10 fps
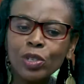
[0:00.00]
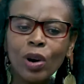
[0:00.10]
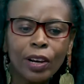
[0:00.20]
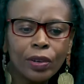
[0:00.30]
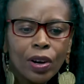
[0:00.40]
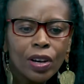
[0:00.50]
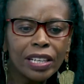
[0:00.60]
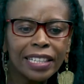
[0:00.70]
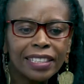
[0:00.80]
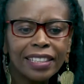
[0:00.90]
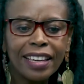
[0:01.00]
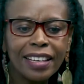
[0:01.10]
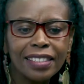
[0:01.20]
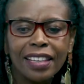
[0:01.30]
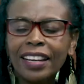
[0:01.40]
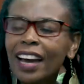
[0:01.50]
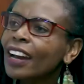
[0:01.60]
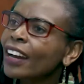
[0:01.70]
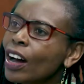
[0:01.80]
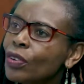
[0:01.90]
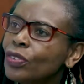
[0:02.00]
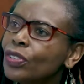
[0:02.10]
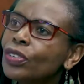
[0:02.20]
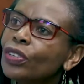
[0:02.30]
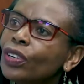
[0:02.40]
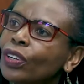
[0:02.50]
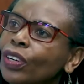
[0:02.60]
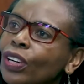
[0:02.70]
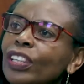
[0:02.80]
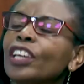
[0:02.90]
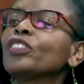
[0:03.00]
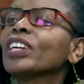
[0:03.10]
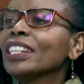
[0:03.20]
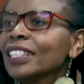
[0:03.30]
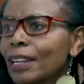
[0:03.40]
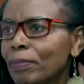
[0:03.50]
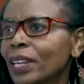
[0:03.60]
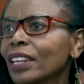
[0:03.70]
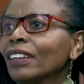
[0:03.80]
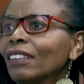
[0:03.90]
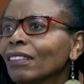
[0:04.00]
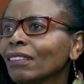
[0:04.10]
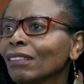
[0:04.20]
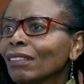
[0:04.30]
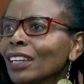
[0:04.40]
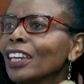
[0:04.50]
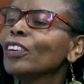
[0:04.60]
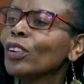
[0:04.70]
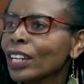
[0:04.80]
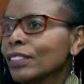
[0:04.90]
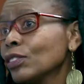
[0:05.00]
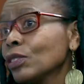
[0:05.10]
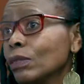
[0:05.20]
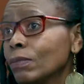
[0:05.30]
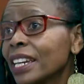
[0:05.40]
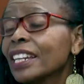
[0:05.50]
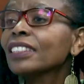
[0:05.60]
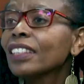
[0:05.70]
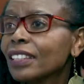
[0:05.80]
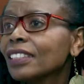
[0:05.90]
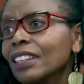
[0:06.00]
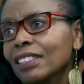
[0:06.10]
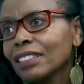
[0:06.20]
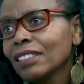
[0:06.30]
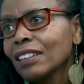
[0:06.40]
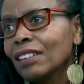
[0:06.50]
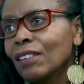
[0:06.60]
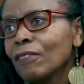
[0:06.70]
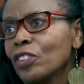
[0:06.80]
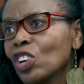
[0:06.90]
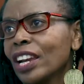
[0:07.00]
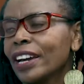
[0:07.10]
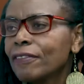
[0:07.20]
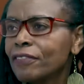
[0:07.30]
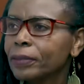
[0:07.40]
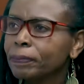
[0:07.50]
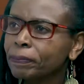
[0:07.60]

to acknowledge things that are around you that you can tap in order to make a success of your life.